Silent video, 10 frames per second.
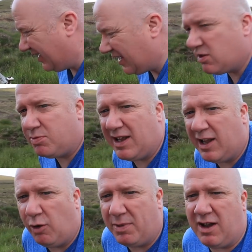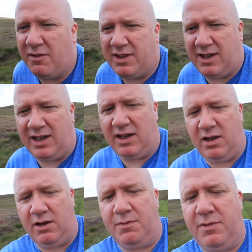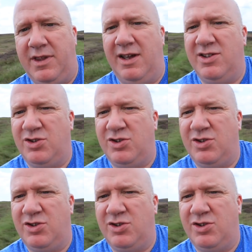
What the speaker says: it gives me a little bit of the